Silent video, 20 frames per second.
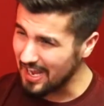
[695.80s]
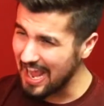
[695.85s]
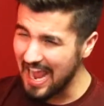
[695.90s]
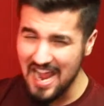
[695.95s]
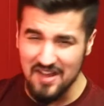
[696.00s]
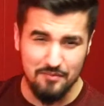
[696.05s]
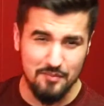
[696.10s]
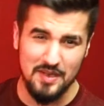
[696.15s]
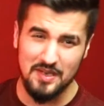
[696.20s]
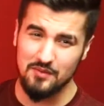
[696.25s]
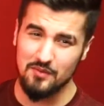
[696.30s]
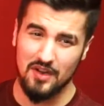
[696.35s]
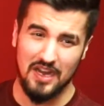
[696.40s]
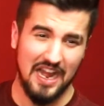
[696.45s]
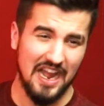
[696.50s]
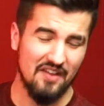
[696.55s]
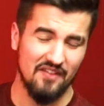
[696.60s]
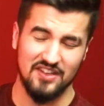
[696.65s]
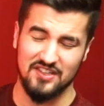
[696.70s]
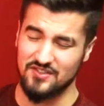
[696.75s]
I've been,
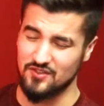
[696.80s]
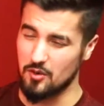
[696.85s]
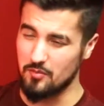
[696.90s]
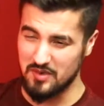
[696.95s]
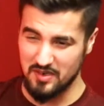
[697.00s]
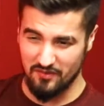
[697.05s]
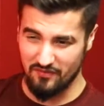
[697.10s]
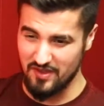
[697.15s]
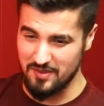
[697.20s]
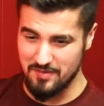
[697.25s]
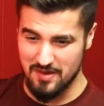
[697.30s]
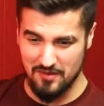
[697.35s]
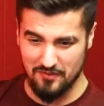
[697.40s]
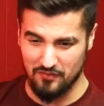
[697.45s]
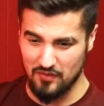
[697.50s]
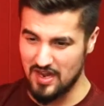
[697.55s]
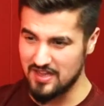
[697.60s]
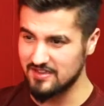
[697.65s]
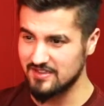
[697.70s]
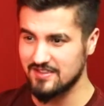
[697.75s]
I've had so many female
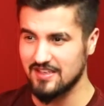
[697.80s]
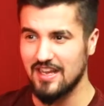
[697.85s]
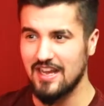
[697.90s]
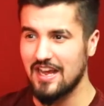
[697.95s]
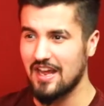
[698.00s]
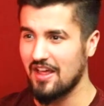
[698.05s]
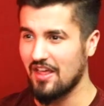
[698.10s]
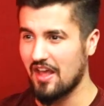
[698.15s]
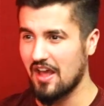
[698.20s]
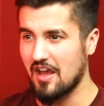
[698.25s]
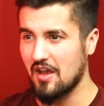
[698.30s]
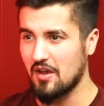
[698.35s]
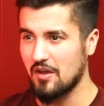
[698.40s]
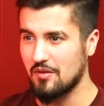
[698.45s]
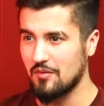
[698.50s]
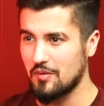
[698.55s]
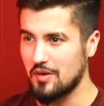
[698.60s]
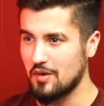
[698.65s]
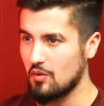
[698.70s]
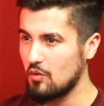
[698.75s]
friends uh,
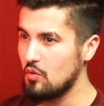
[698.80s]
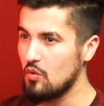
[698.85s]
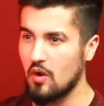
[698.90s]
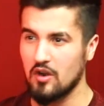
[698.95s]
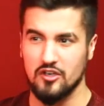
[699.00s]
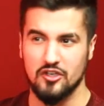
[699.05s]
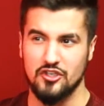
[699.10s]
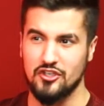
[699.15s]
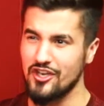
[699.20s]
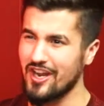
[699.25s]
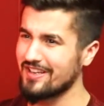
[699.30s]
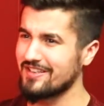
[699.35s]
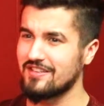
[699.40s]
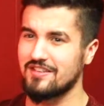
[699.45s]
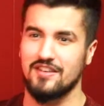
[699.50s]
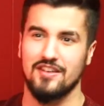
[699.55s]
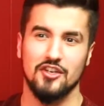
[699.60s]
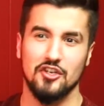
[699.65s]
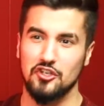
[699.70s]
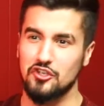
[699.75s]
who are
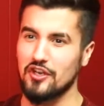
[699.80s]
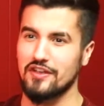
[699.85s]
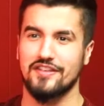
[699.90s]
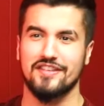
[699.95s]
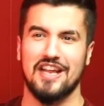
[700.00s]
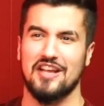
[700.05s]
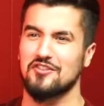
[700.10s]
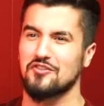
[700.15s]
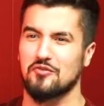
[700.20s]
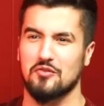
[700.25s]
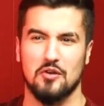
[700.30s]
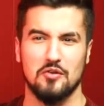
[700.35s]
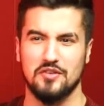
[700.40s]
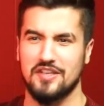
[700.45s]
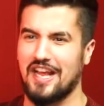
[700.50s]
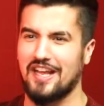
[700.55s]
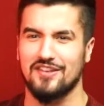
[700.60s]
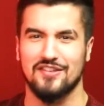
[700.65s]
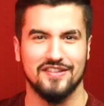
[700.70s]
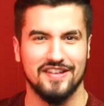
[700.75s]
just, just as
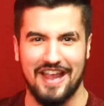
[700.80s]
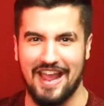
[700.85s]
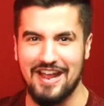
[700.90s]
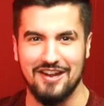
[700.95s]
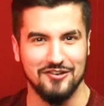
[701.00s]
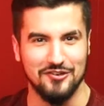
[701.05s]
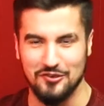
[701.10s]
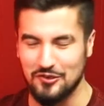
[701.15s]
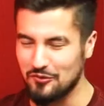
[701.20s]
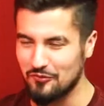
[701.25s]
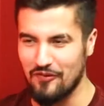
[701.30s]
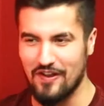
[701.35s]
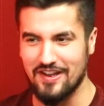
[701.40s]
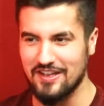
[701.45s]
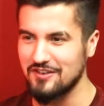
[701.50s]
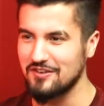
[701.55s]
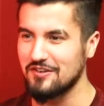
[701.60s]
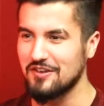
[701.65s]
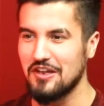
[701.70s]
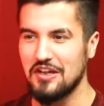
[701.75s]
grotesque and
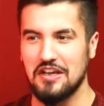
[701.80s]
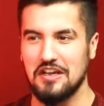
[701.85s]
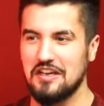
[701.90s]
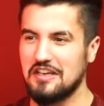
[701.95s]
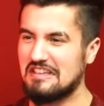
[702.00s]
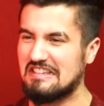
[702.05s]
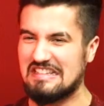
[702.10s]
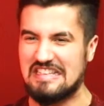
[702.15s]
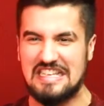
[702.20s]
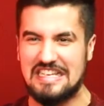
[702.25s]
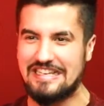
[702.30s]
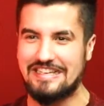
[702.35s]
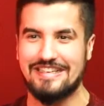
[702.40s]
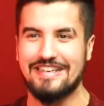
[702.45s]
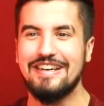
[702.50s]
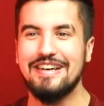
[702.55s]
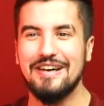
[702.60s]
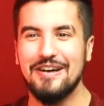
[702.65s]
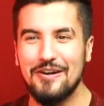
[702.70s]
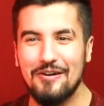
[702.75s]
fucking ugh,
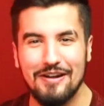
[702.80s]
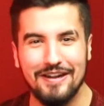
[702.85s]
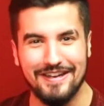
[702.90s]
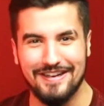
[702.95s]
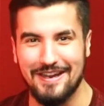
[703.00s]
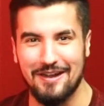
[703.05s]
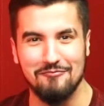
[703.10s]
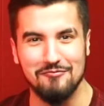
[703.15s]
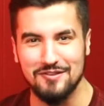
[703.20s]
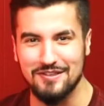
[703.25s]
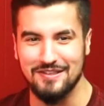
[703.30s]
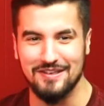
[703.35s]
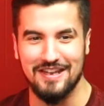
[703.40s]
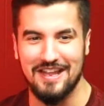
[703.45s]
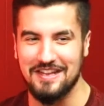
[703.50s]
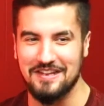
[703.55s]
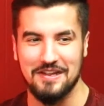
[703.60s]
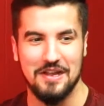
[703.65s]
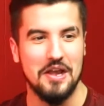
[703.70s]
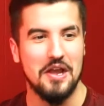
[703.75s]
when it comes to
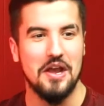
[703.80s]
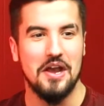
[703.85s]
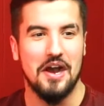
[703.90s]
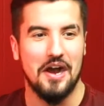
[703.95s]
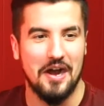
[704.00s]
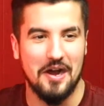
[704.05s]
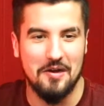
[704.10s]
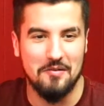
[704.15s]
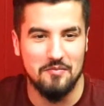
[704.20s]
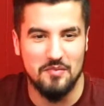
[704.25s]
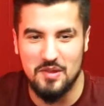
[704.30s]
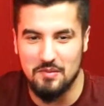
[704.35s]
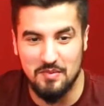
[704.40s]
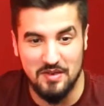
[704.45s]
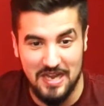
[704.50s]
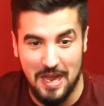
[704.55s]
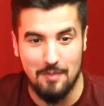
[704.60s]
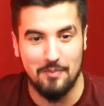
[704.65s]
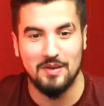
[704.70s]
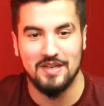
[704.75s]
like um, the
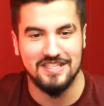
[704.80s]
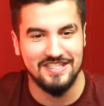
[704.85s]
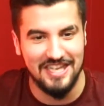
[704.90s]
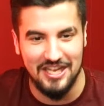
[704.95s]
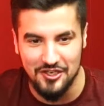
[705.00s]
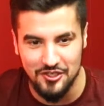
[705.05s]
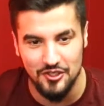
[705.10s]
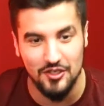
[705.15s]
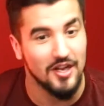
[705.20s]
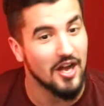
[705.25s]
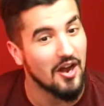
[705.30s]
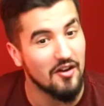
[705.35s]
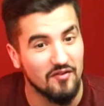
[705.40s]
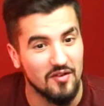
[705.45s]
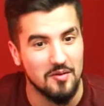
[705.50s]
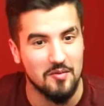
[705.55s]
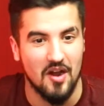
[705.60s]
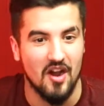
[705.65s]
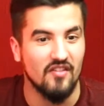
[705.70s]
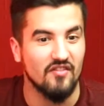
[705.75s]
monopolization of
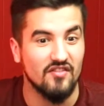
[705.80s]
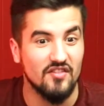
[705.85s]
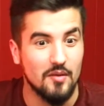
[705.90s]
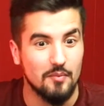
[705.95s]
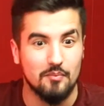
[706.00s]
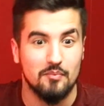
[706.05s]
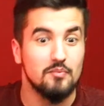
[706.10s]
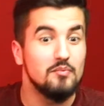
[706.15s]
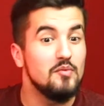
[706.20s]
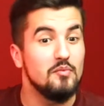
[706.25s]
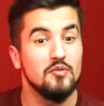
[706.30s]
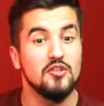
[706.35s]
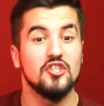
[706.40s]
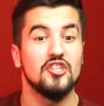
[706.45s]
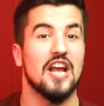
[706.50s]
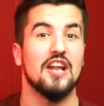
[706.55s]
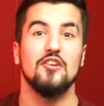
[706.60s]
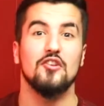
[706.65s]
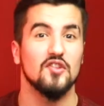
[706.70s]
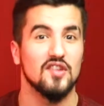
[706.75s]
a, of the
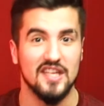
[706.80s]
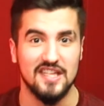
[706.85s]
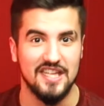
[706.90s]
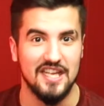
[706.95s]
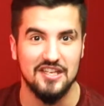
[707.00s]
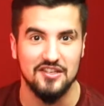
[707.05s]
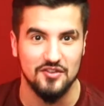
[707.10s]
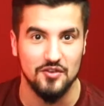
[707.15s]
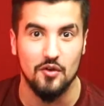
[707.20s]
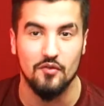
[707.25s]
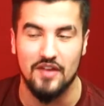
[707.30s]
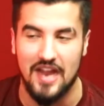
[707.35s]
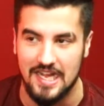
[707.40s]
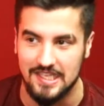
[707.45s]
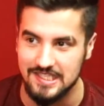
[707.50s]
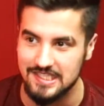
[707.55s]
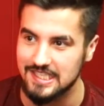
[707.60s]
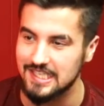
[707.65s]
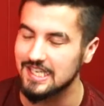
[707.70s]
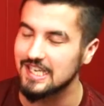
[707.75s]
gender that they so
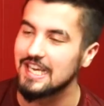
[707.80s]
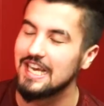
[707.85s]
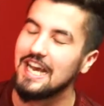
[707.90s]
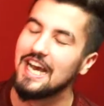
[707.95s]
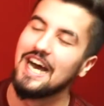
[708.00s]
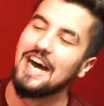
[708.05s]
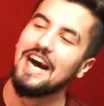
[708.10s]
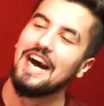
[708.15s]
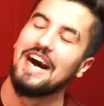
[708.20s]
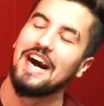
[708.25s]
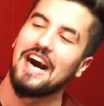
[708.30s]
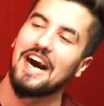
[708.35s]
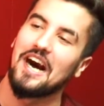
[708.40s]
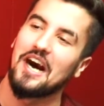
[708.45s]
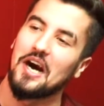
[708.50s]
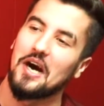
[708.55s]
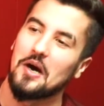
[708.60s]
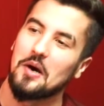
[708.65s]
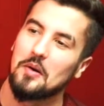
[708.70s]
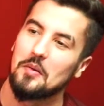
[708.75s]
fancy.
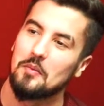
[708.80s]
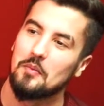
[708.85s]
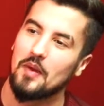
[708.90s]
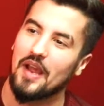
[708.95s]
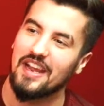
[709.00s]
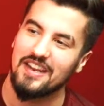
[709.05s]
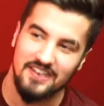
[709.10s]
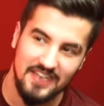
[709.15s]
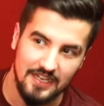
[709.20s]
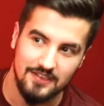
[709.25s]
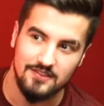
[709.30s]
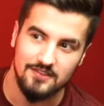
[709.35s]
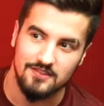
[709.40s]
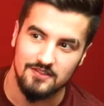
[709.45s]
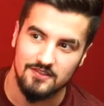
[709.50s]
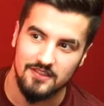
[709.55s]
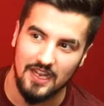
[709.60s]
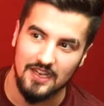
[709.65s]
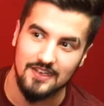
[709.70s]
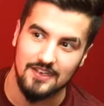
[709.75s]
Um, and
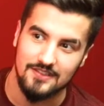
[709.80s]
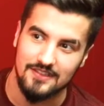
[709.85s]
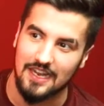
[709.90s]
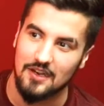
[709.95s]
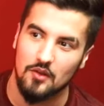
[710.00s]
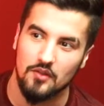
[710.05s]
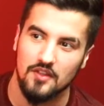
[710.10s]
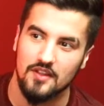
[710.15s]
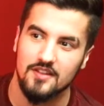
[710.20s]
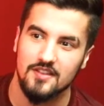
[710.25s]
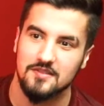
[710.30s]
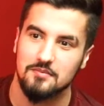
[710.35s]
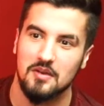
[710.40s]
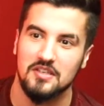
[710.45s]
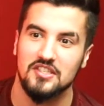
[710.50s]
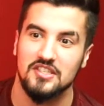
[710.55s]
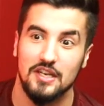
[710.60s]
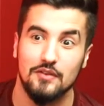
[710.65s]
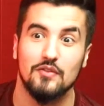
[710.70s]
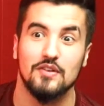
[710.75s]
yes, and yes, I don't think there's
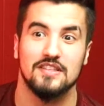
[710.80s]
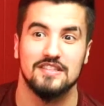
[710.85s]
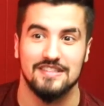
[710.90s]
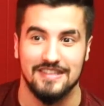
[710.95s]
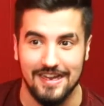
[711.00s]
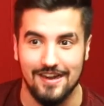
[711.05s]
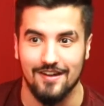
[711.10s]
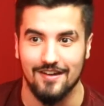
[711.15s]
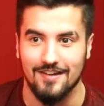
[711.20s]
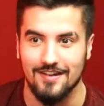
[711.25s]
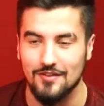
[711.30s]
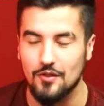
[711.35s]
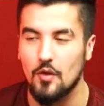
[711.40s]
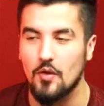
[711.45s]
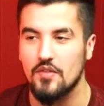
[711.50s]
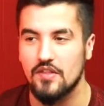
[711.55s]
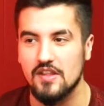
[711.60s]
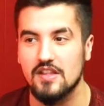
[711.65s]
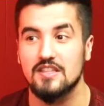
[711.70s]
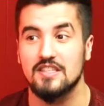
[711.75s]
much difference there. The
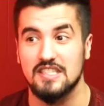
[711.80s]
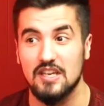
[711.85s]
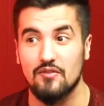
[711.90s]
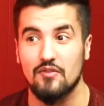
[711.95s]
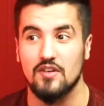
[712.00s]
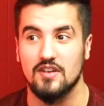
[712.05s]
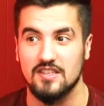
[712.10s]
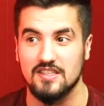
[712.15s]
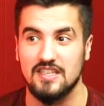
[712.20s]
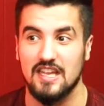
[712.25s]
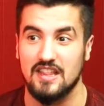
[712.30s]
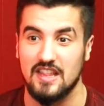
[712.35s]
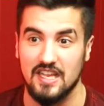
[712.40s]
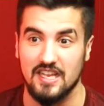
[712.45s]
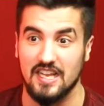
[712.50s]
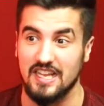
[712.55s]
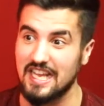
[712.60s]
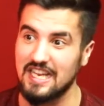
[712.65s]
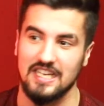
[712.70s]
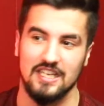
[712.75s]
only thing that's different is I
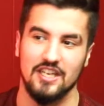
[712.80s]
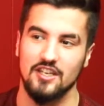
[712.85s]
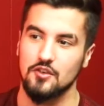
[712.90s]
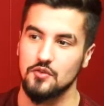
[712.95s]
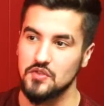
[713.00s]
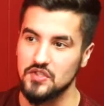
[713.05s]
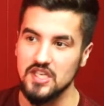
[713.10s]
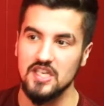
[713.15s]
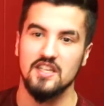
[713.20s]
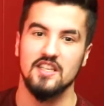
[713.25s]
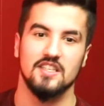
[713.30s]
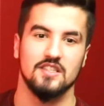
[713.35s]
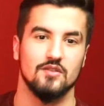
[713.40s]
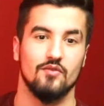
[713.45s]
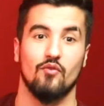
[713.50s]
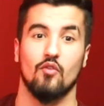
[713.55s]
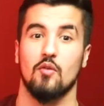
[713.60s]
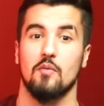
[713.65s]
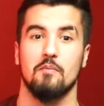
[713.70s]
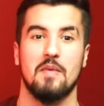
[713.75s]
think, again, and you see this
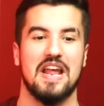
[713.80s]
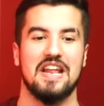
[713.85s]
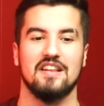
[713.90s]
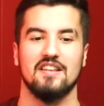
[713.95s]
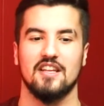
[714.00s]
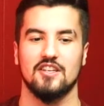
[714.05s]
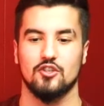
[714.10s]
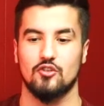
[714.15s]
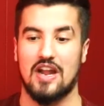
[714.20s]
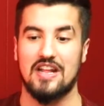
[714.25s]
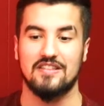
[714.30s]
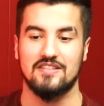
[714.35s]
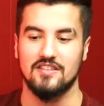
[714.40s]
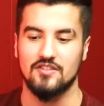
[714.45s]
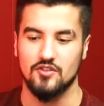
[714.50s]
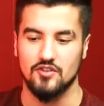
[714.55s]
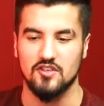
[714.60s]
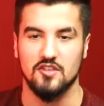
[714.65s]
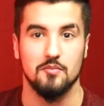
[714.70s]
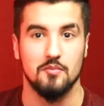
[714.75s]
for men that
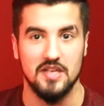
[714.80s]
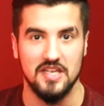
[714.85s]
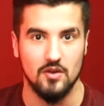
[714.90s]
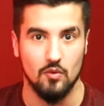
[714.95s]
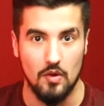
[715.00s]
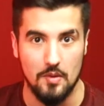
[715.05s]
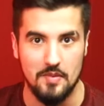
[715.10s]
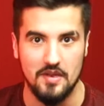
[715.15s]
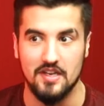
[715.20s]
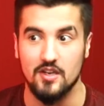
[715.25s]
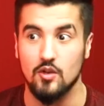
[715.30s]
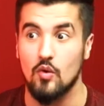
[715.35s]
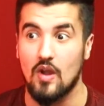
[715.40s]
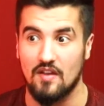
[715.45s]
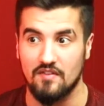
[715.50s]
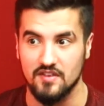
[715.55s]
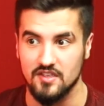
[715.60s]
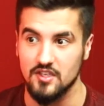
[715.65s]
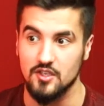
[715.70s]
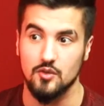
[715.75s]
transition to being women who
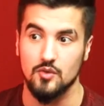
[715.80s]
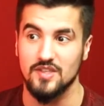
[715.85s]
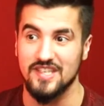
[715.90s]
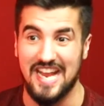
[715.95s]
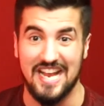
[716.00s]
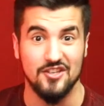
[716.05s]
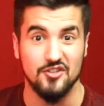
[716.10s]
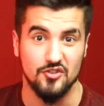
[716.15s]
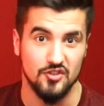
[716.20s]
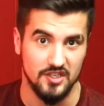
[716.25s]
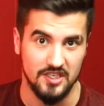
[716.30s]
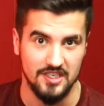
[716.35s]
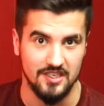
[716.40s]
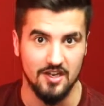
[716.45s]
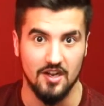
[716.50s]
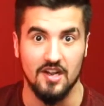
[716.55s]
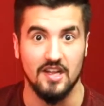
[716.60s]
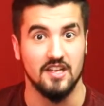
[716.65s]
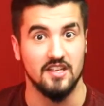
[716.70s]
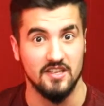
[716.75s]
have to use
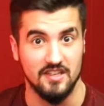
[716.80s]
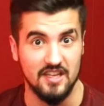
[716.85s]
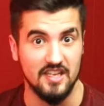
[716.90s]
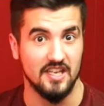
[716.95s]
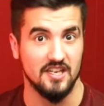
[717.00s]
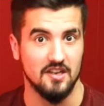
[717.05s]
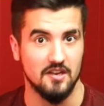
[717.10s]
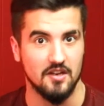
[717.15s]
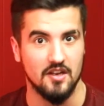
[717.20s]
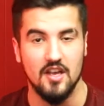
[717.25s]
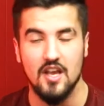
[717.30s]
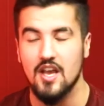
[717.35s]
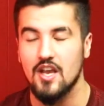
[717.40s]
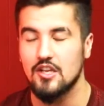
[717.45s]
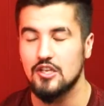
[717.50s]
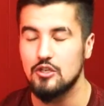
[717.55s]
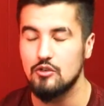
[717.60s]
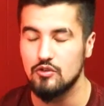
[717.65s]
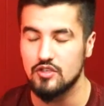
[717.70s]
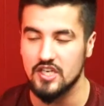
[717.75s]
estrogen, like they get a
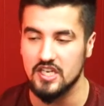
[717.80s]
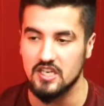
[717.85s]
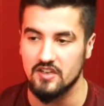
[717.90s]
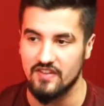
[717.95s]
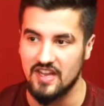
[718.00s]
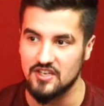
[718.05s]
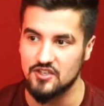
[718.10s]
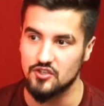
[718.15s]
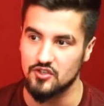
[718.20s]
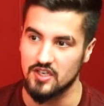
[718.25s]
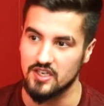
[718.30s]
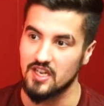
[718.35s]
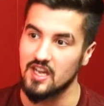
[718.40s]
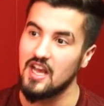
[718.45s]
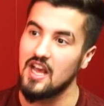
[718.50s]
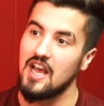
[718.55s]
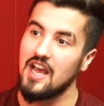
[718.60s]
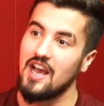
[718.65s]
huge hit of estrogen.